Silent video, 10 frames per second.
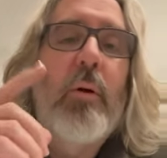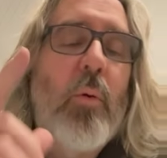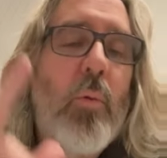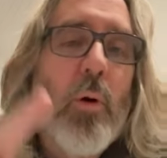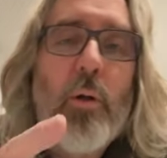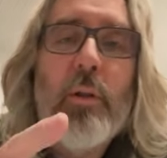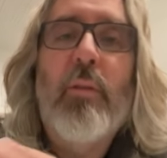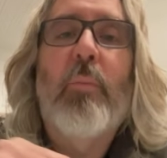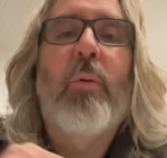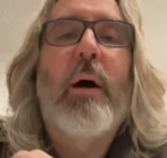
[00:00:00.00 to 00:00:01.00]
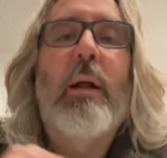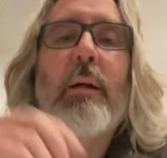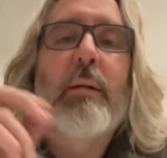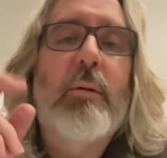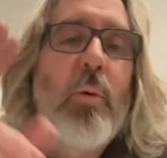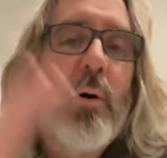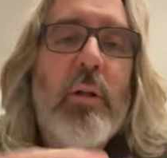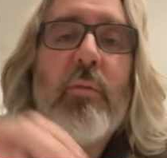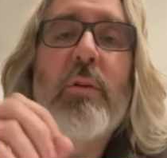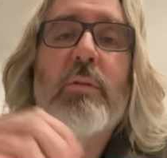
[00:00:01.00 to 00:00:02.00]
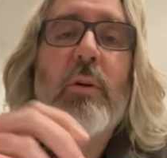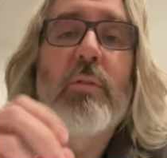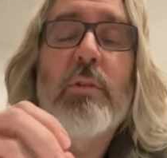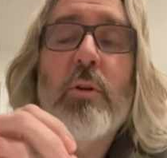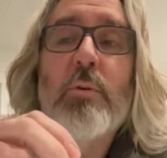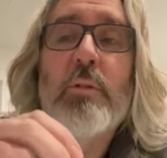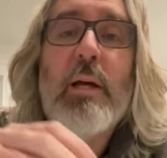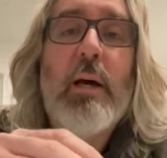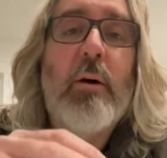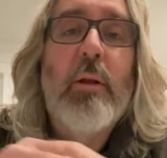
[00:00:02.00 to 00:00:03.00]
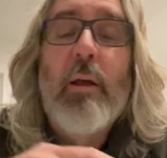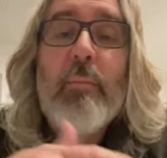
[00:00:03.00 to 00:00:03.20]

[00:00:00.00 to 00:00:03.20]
quality of the product, quality of the service goes down,